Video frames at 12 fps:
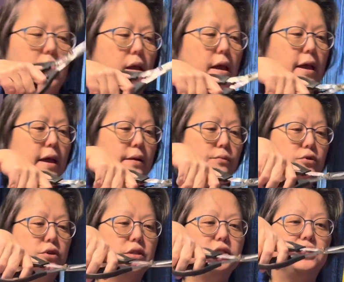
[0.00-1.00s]
And we're
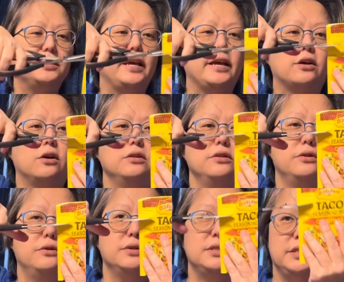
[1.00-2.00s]
gonna just take our
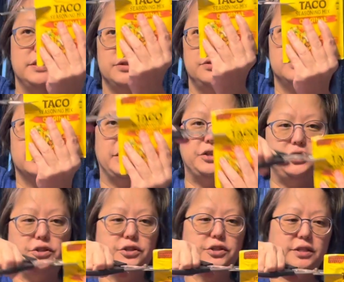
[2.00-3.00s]
little scissors,
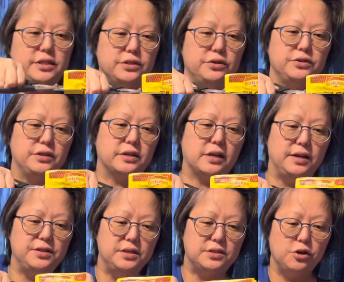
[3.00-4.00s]
kitchen scissors, and cut
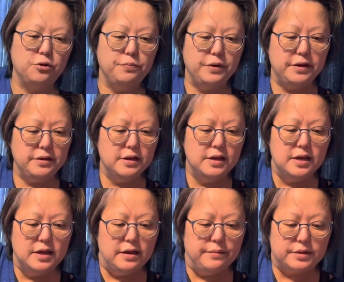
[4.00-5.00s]
this open.
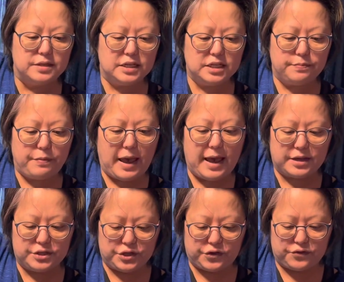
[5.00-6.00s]
Because these
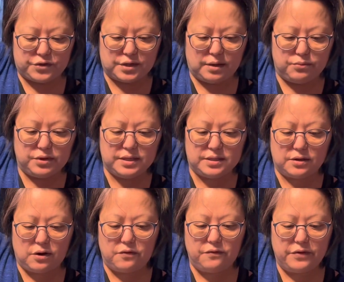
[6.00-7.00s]
packages, for some reason,
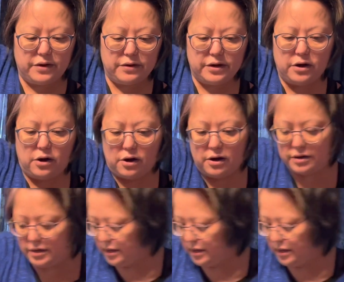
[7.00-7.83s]
are very hard